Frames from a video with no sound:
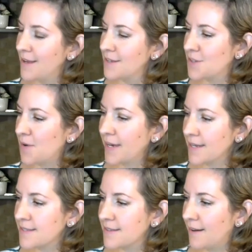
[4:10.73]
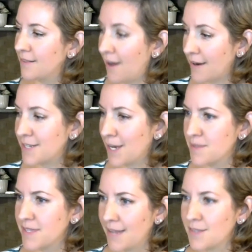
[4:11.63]
So I guess a lot of
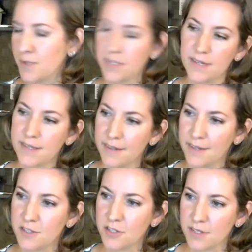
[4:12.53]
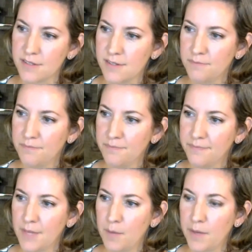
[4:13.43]
times that's what does it. It's just,
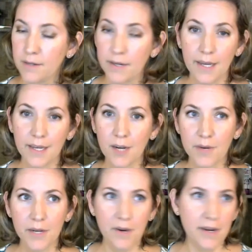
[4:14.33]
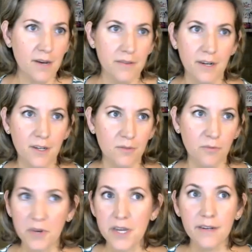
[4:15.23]
I'm like, okay, I can't write right now, then I'll
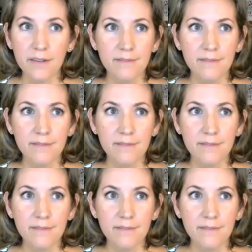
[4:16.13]
read.